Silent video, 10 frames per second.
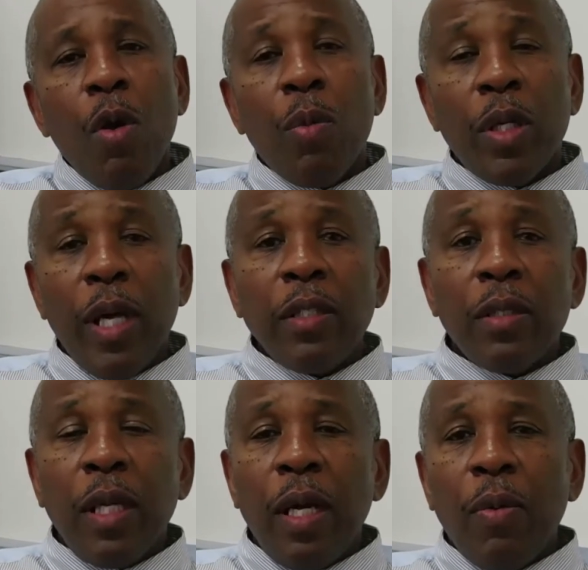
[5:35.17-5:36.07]

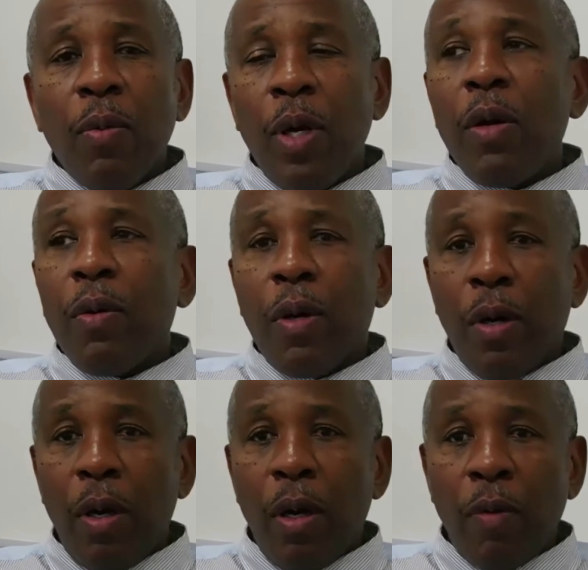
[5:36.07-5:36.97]
Well,
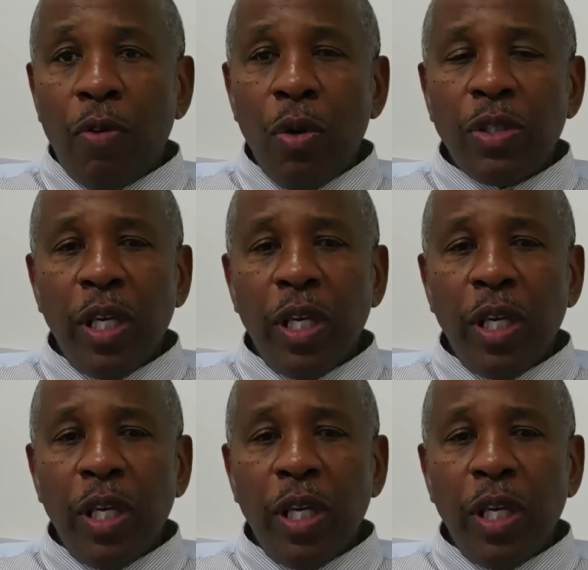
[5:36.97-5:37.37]
of course,